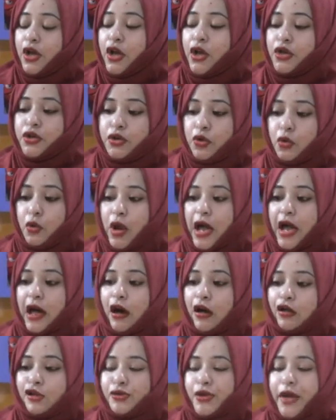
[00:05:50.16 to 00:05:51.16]
You
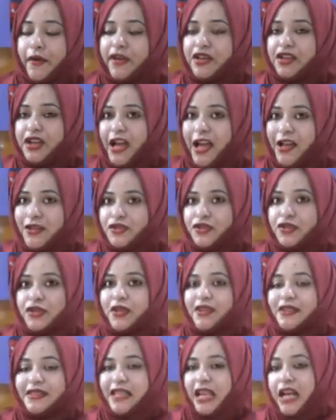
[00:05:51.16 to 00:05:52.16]
also have attached
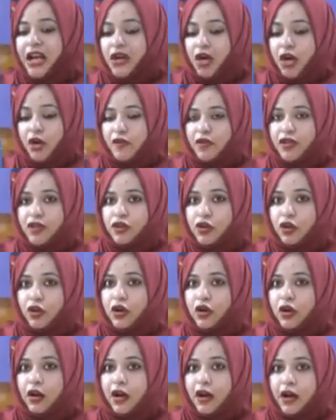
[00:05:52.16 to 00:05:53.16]
the cylinder with your